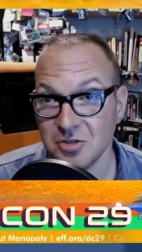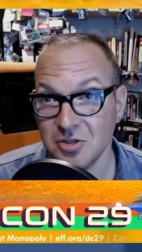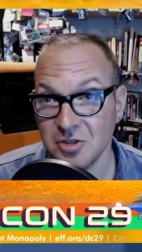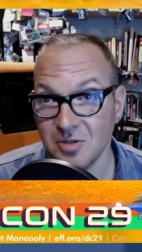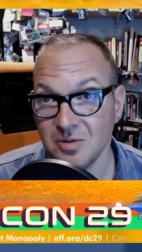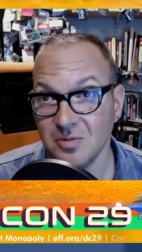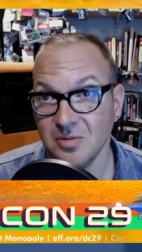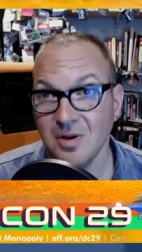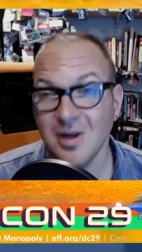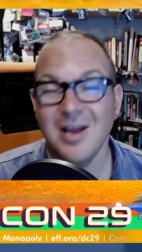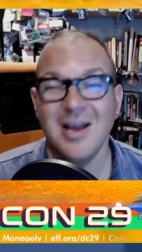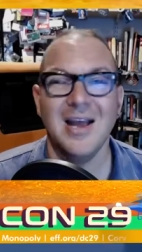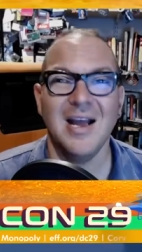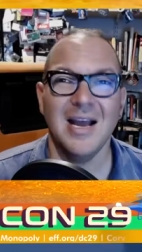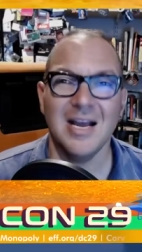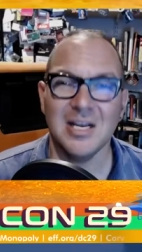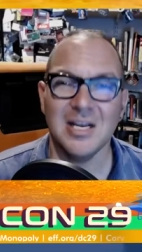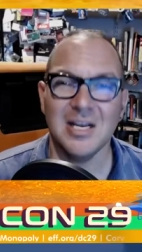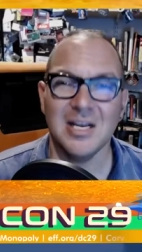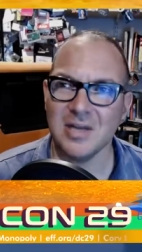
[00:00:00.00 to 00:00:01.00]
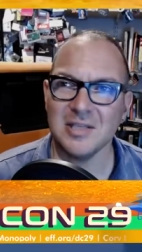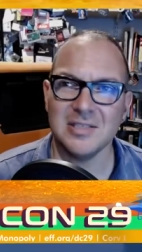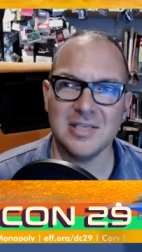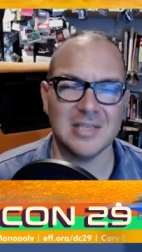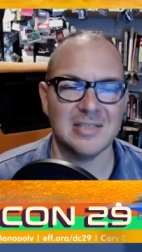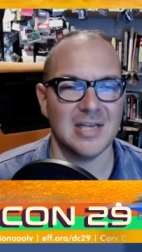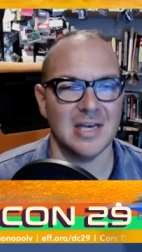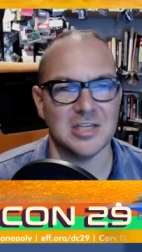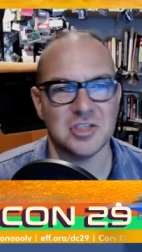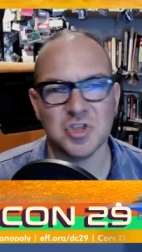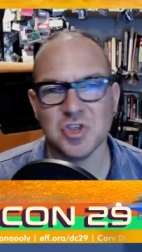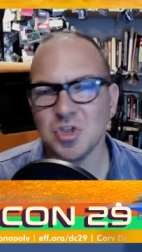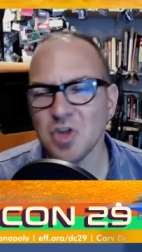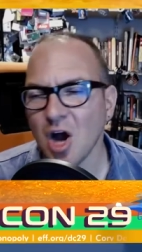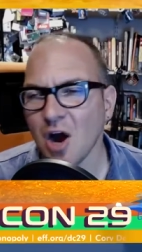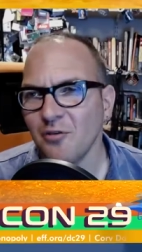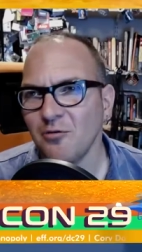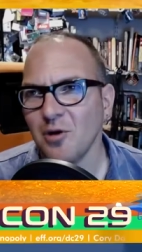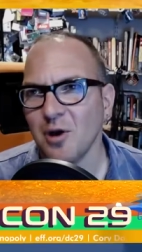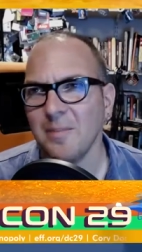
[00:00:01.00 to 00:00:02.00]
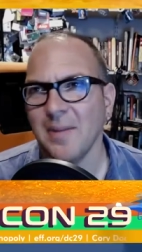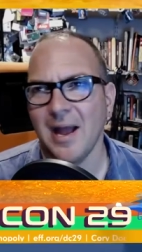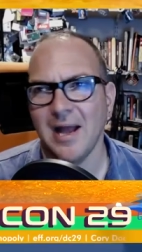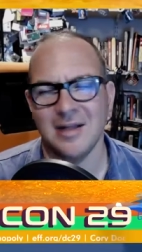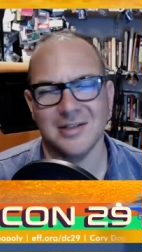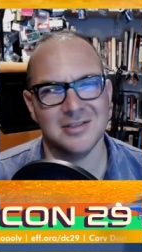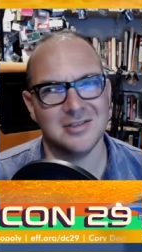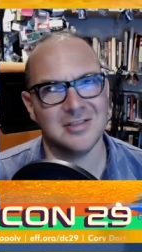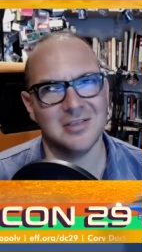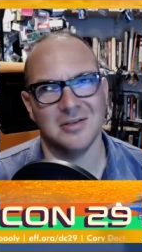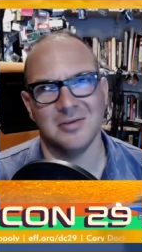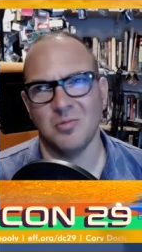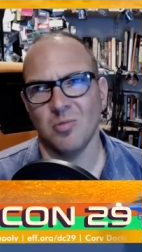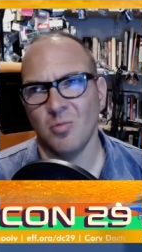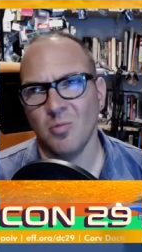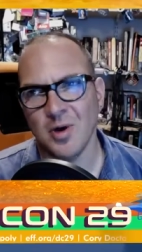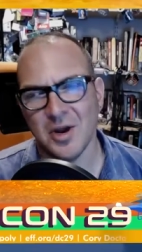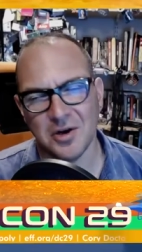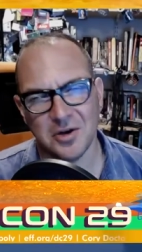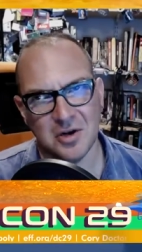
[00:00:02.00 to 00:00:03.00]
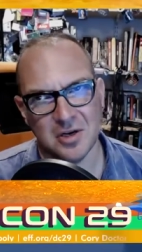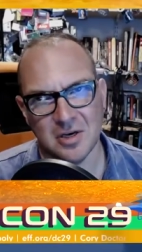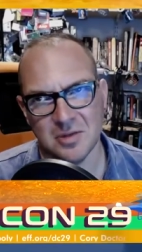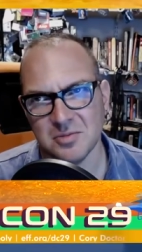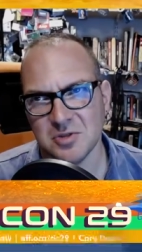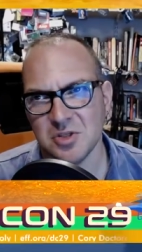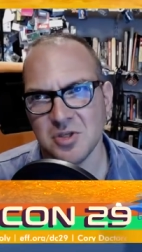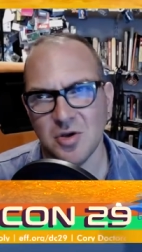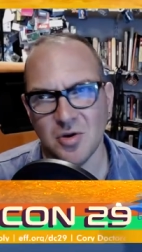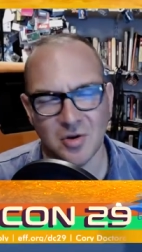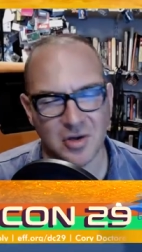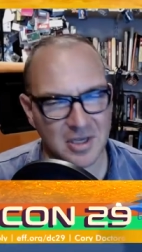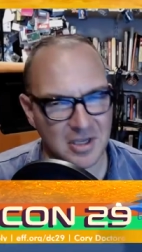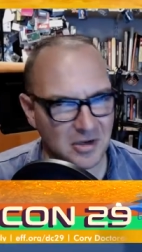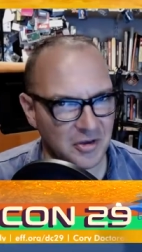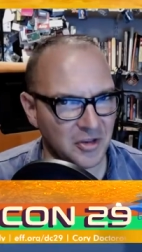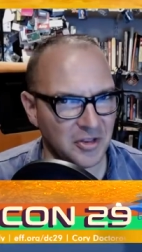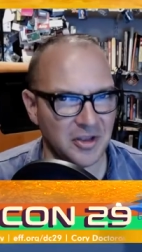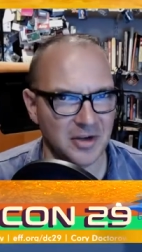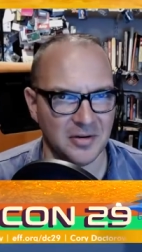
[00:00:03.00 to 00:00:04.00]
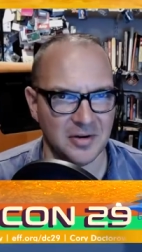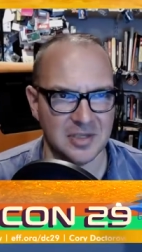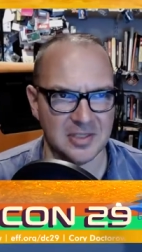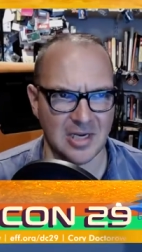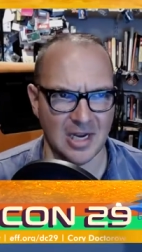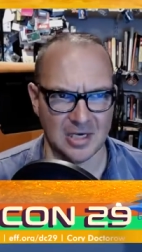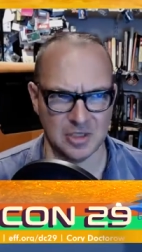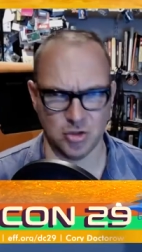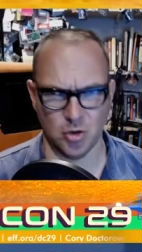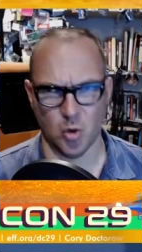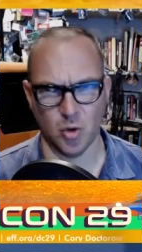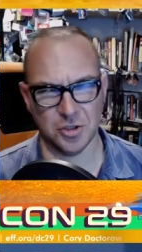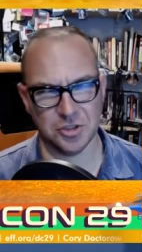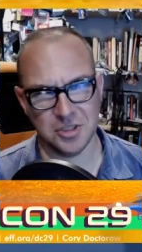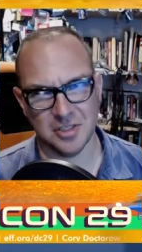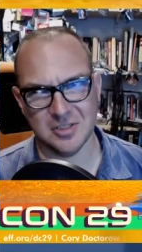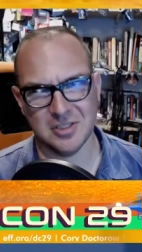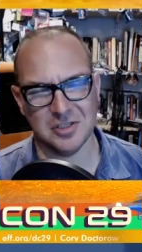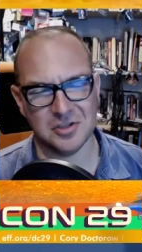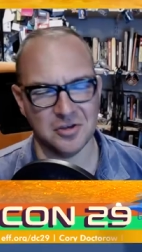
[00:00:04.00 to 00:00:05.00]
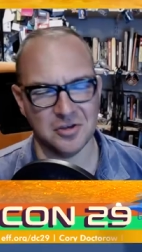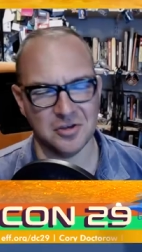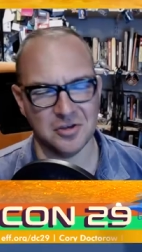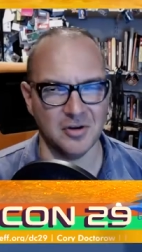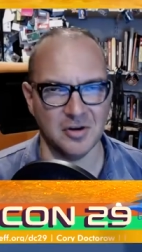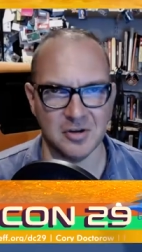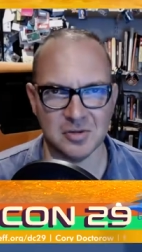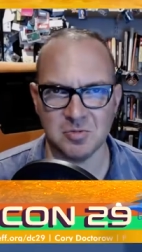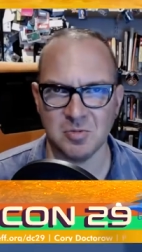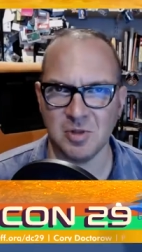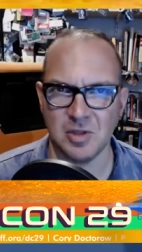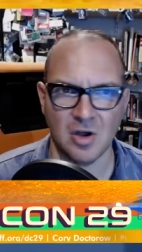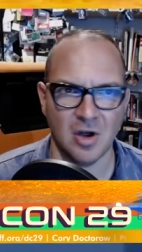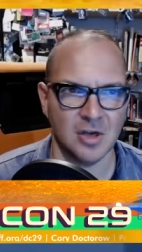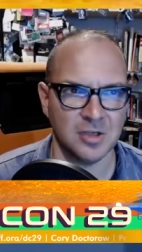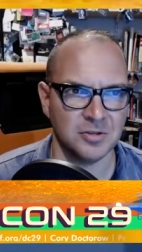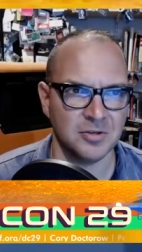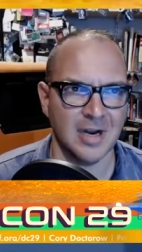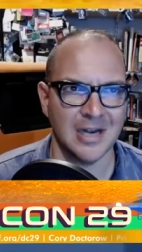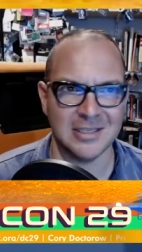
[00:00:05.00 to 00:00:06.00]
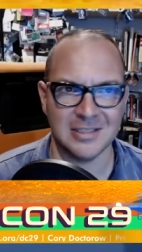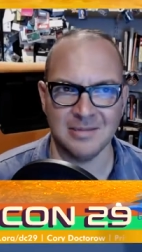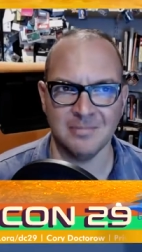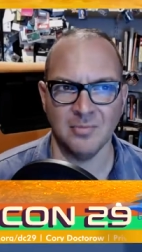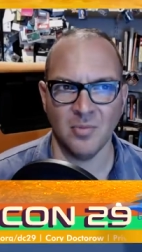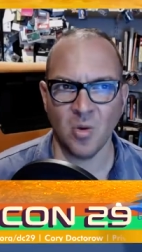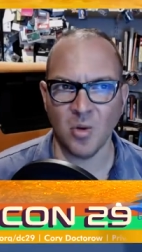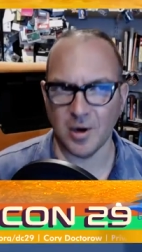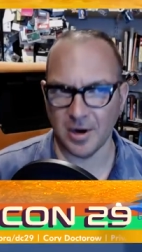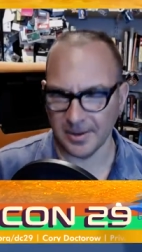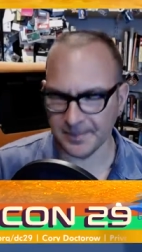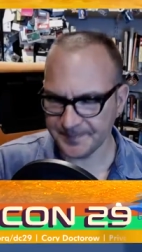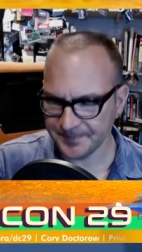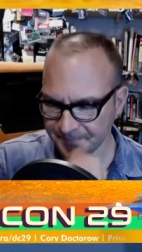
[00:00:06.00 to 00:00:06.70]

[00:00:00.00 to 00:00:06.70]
do, as well as things like software patents and weird and obscure legal theories like tortious interference with contract and more.